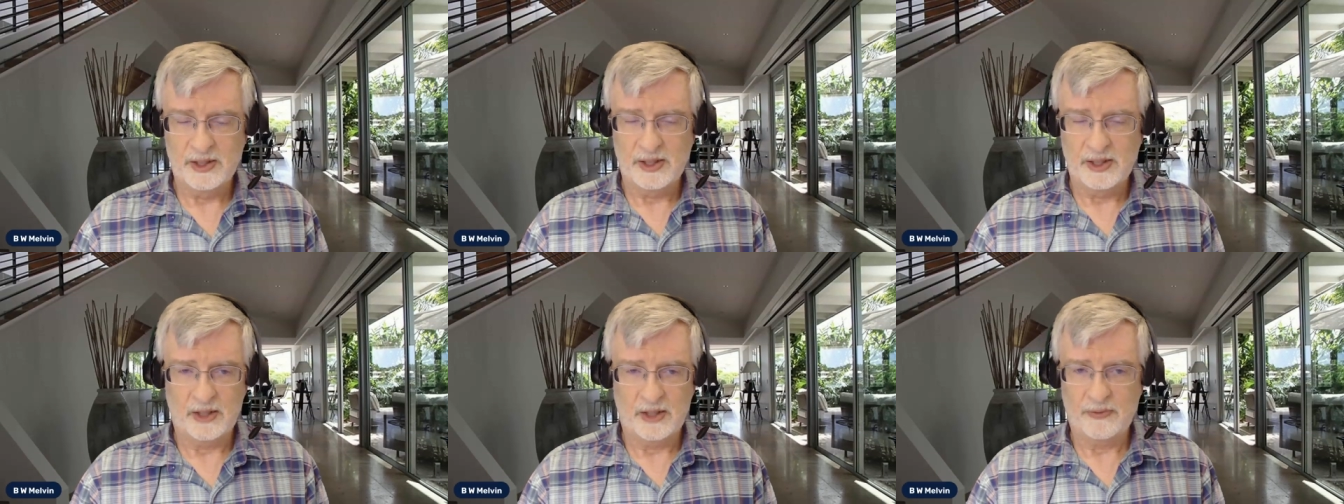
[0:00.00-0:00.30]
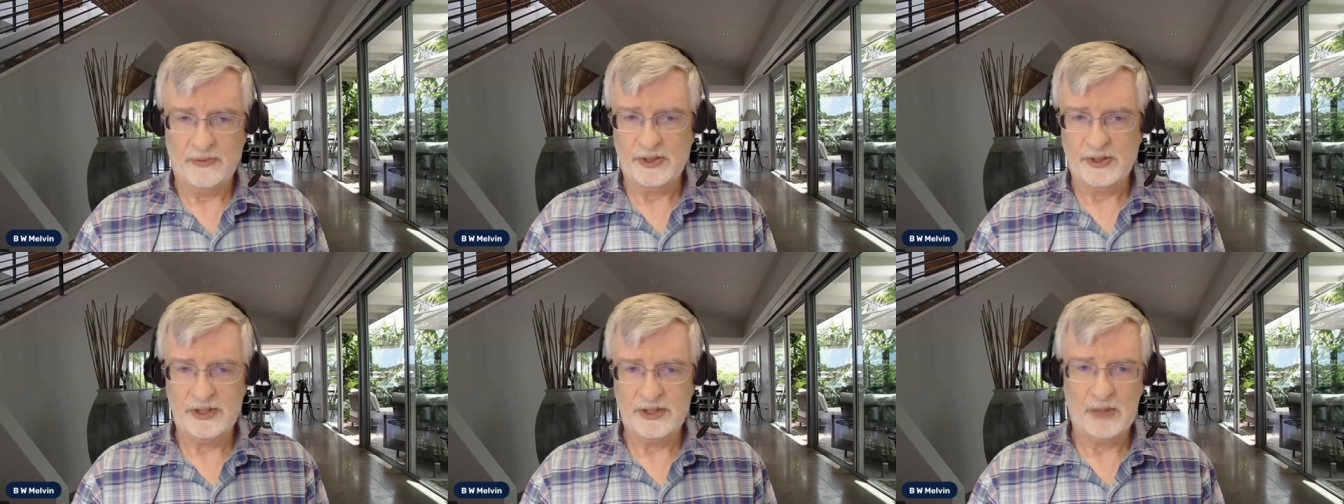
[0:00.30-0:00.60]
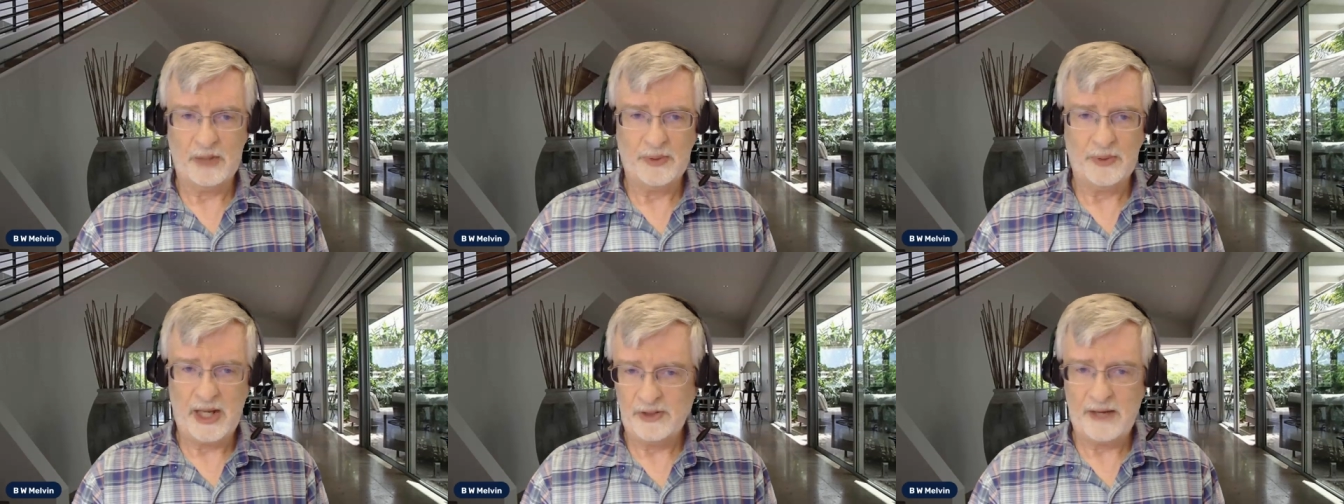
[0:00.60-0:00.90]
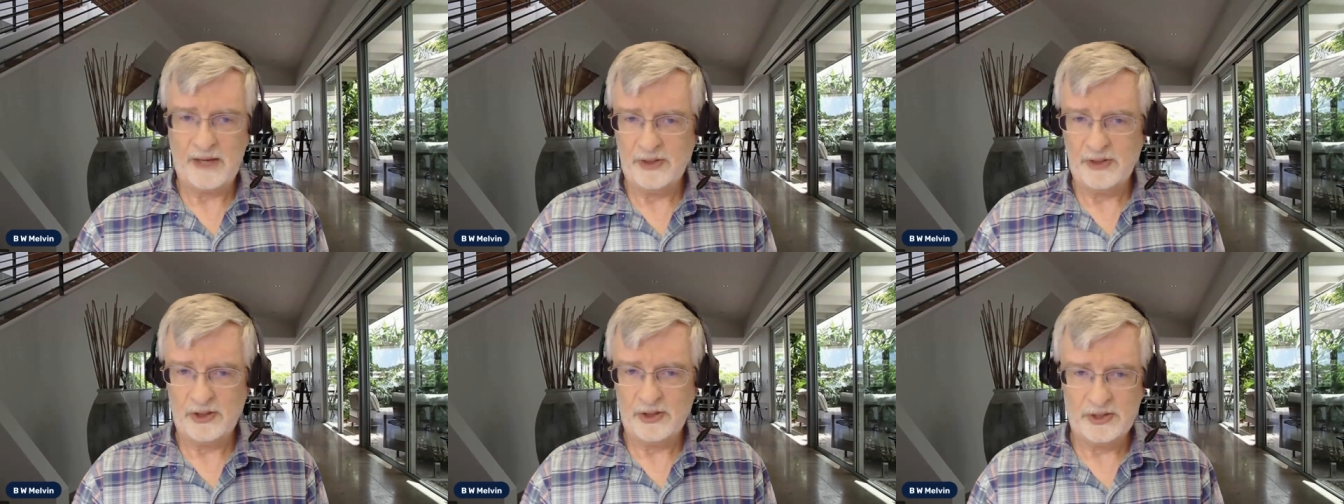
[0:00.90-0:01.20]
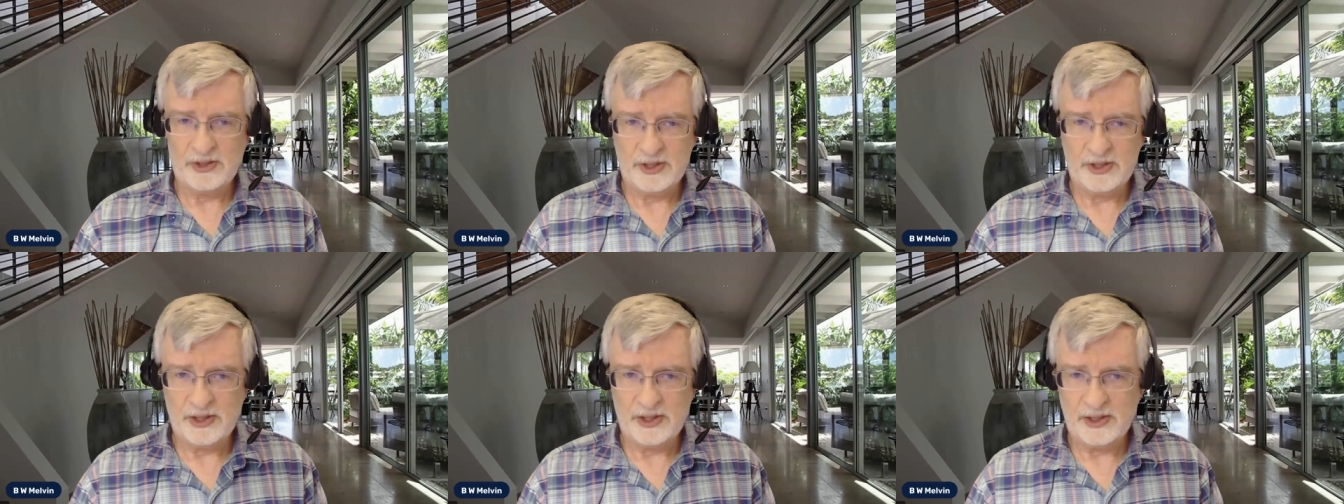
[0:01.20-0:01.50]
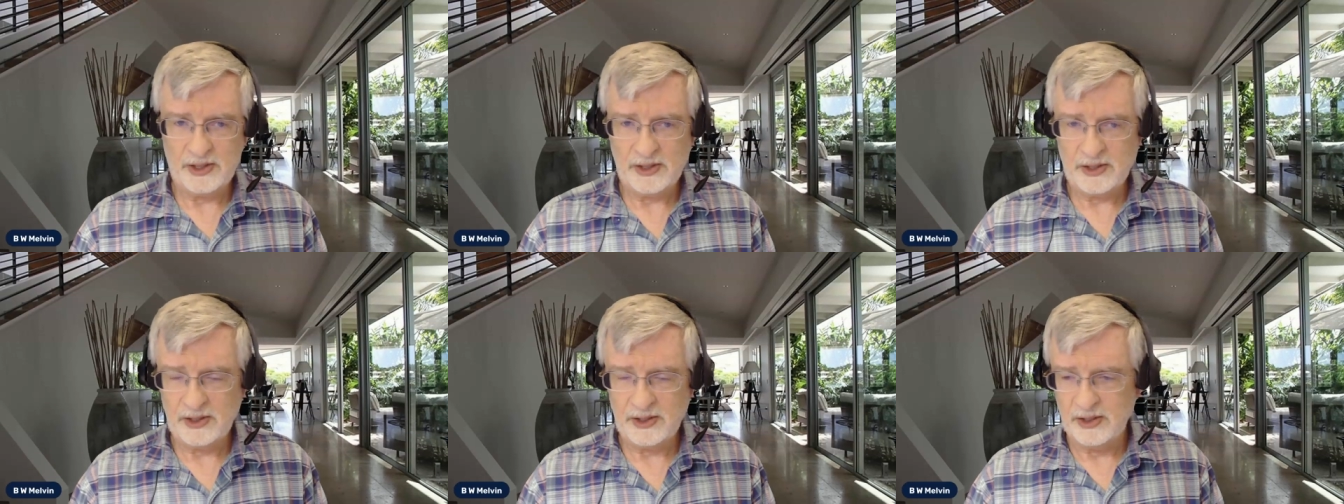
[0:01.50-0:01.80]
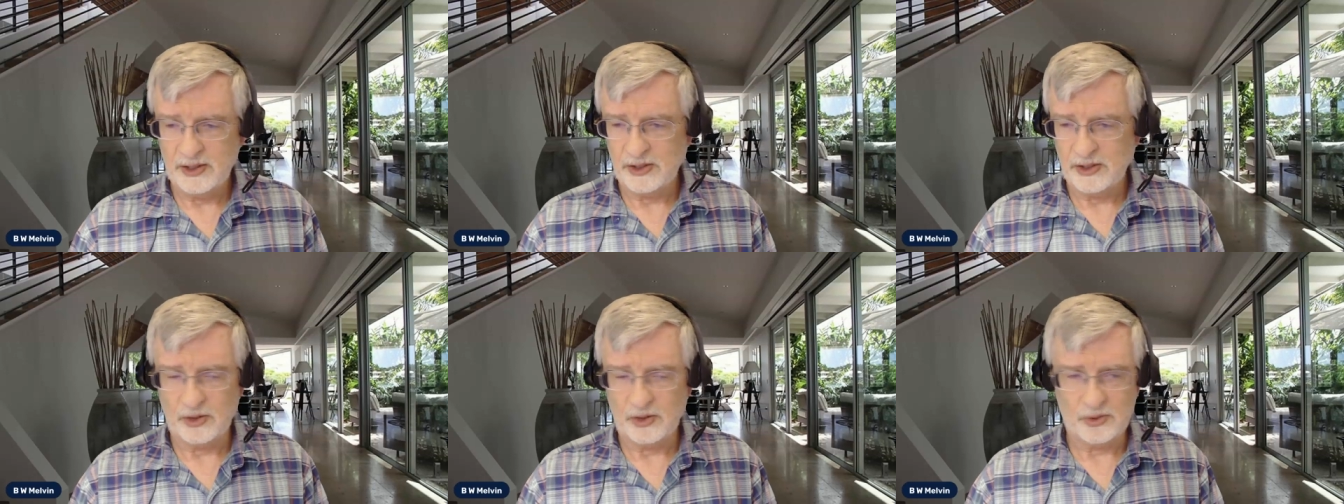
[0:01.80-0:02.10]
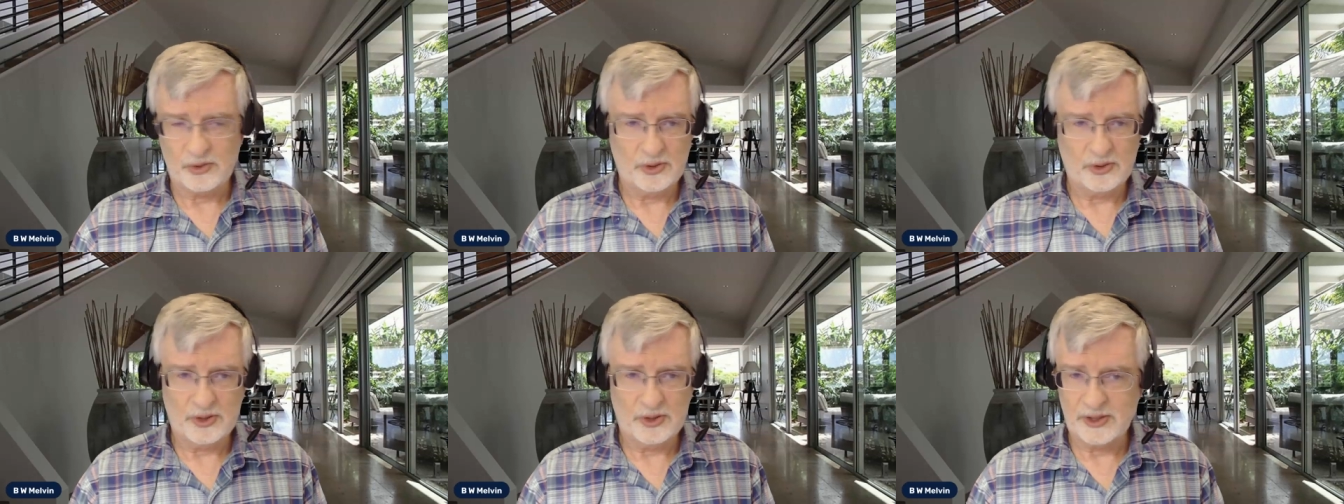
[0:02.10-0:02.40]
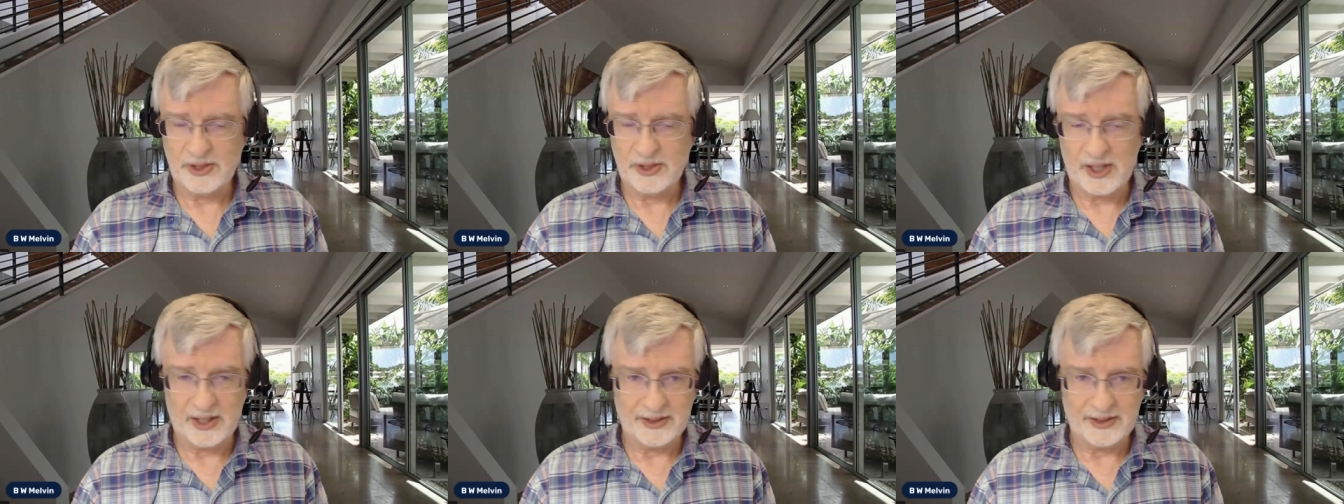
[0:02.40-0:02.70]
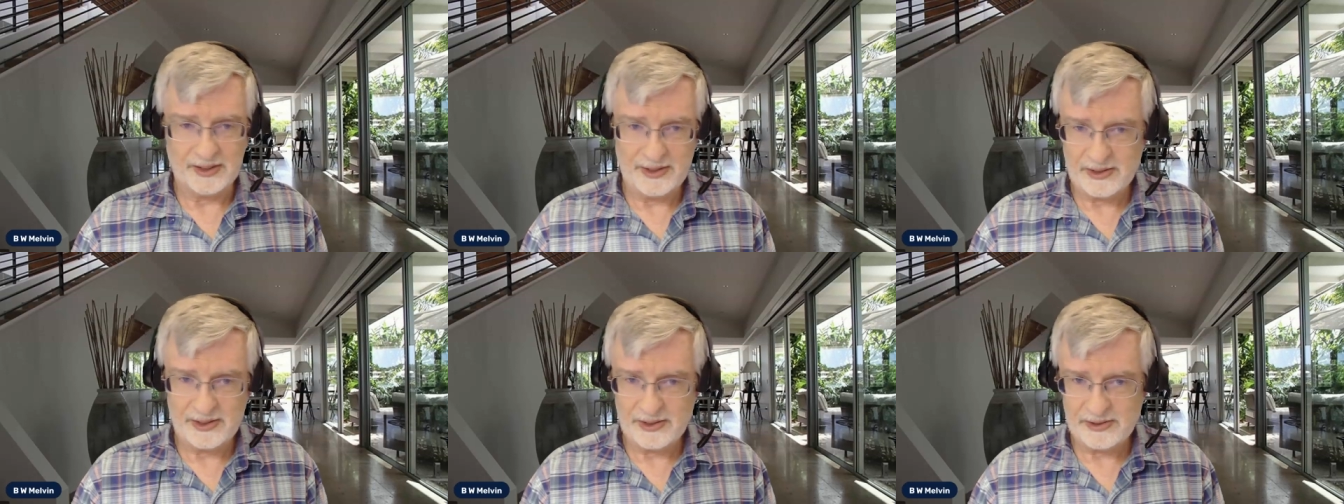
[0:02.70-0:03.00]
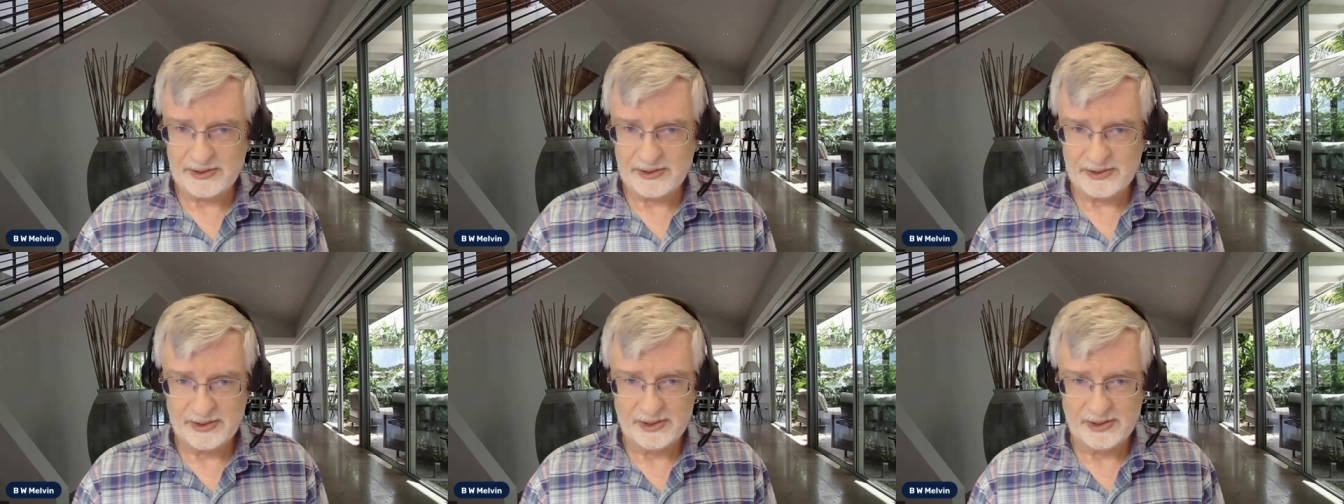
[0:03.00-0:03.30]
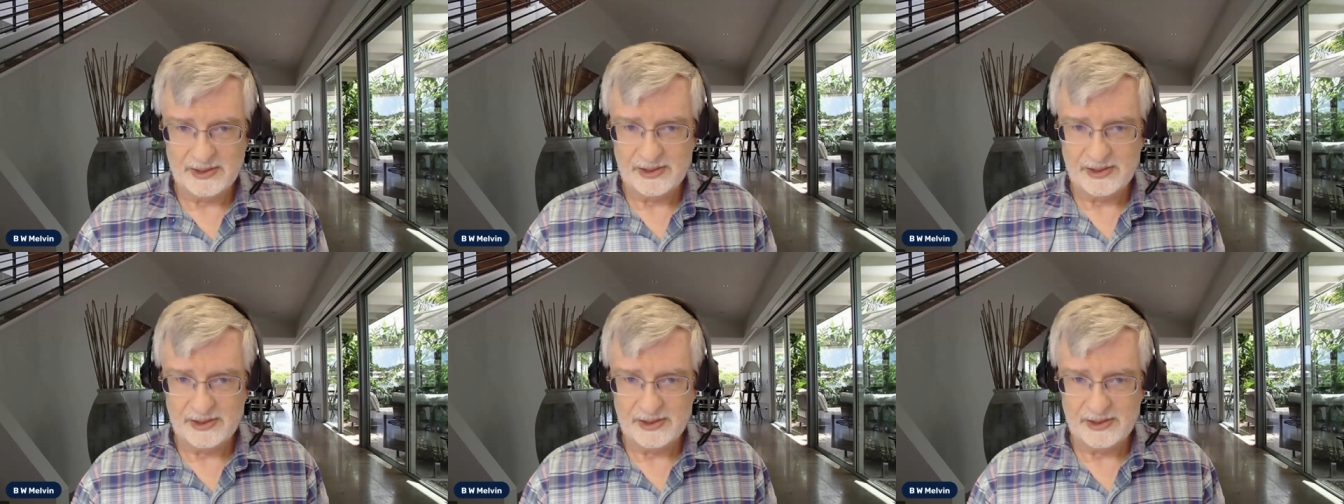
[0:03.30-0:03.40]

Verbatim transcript: If we say we have no sin, the truth is not in us.